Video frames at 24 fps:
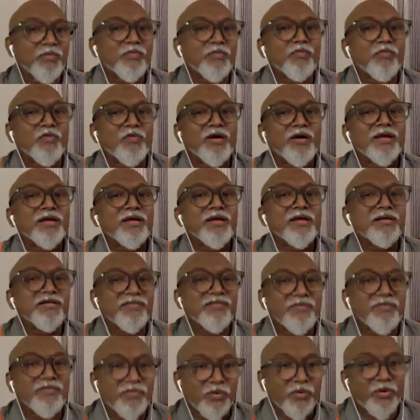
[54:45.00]
why it
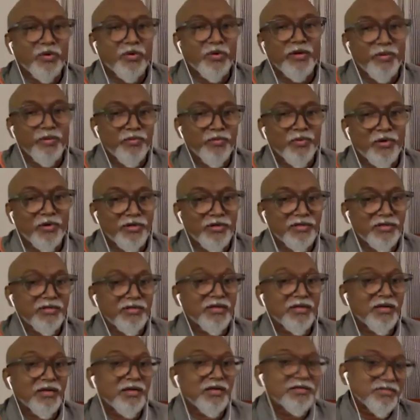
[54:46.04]
is so important
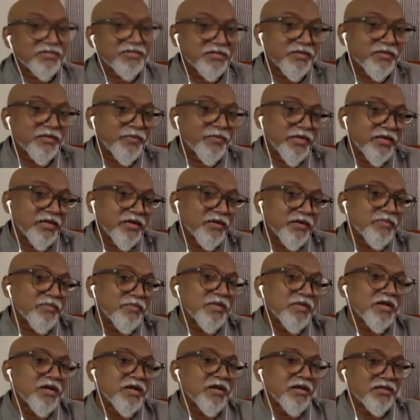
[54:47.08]
the culture become
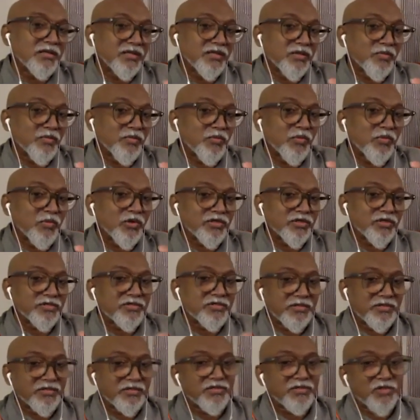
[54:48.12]
the most
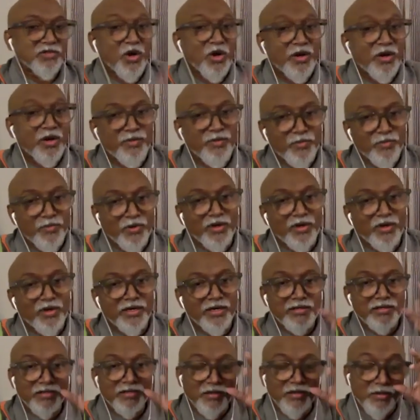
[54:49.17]
talking
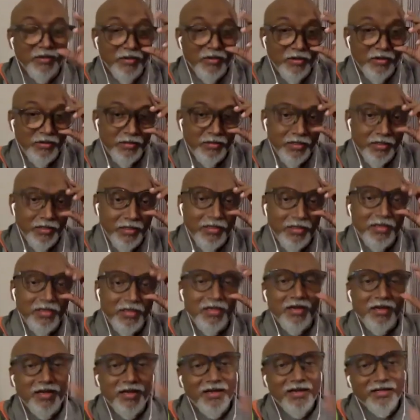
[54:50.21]
point or the
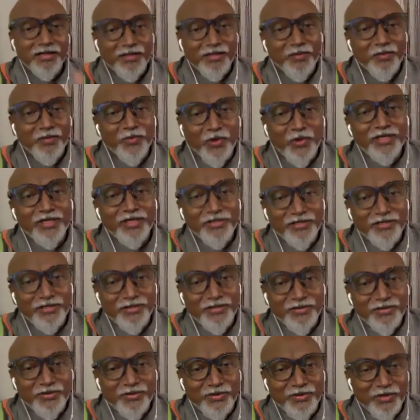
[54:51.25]
the point
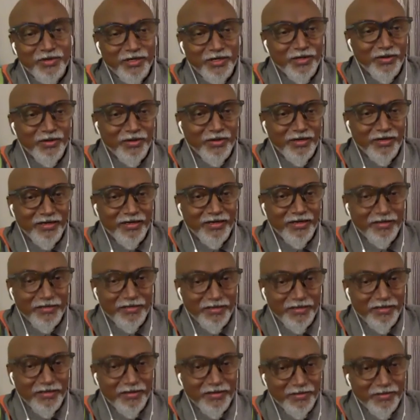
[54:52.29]
to you know like
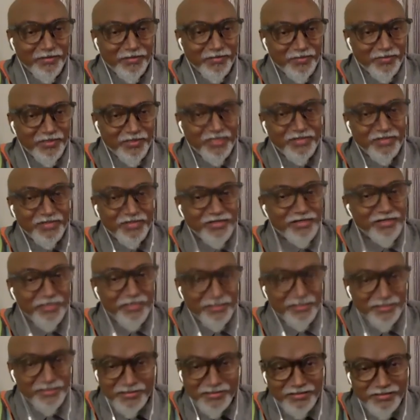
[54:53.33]
the
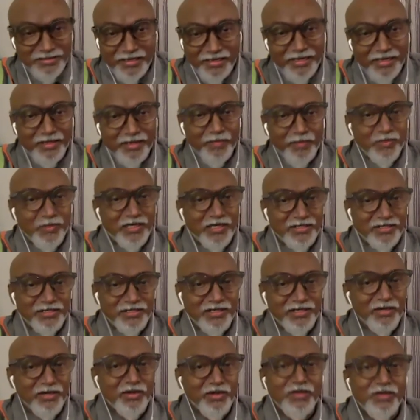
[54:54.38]
destinations like
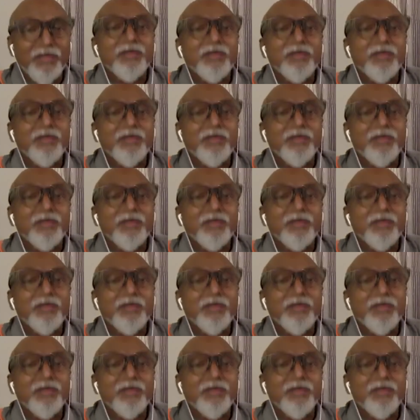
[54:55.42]
barcelona